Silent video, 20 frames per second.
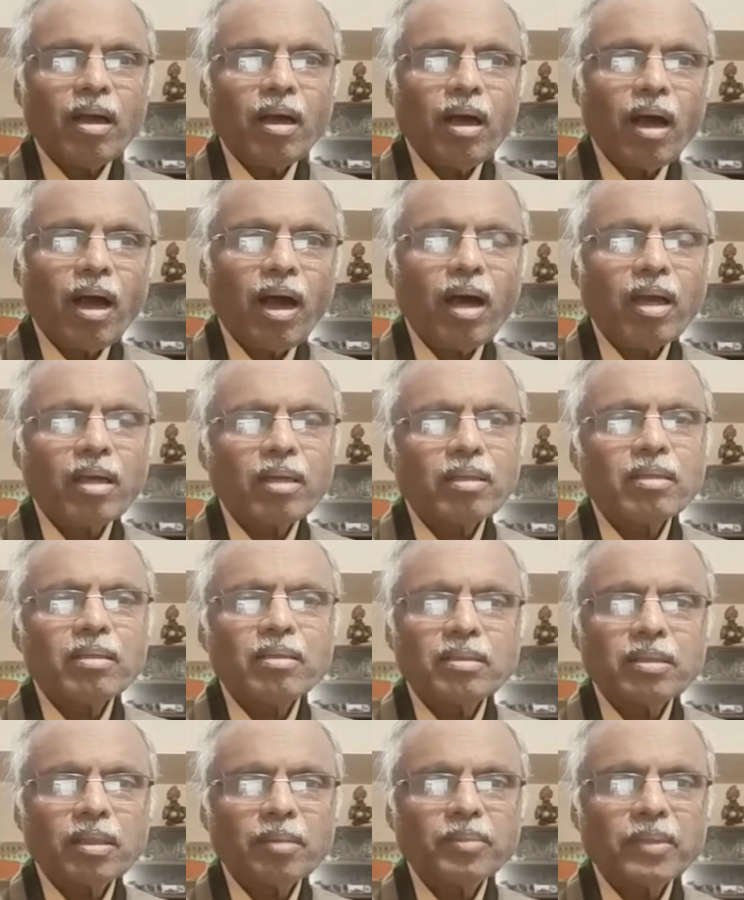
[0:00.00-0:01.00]
Or
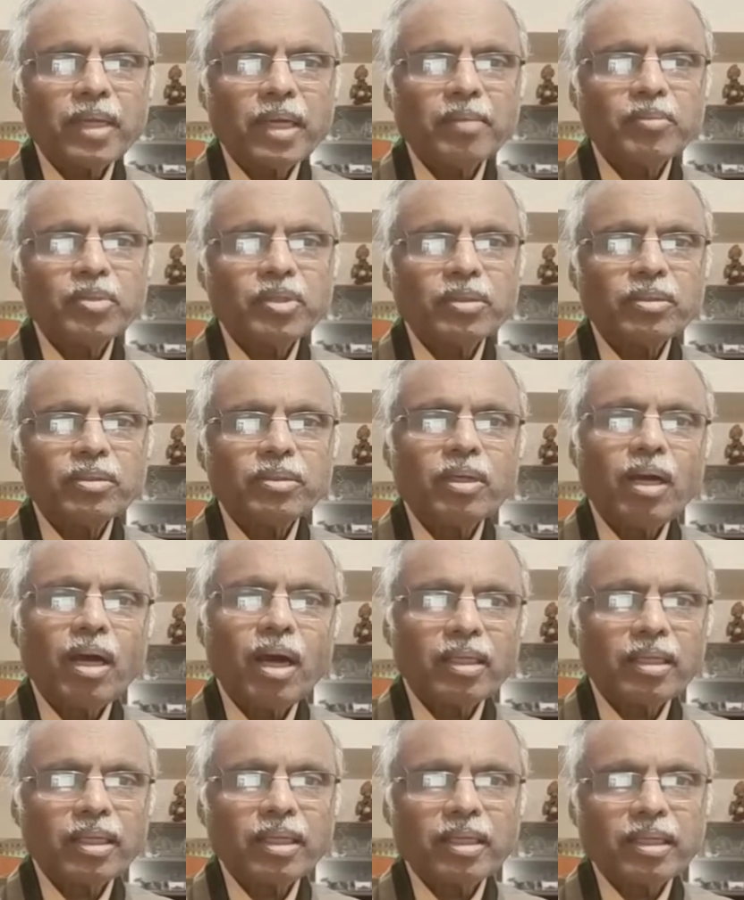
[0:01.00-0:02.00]
sometimes
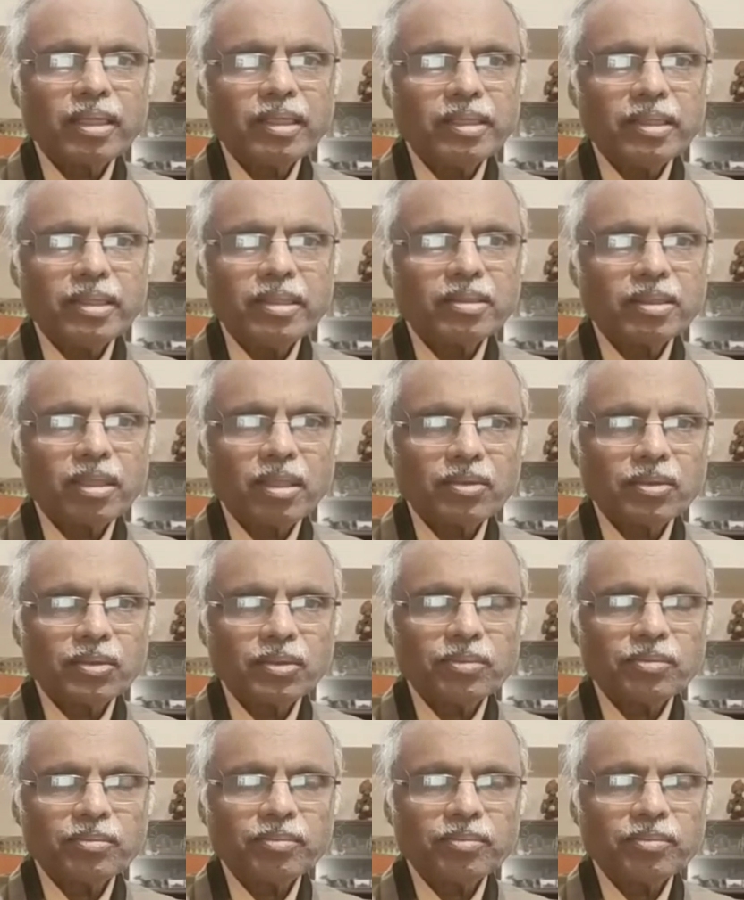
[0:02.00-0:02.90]
other credits also,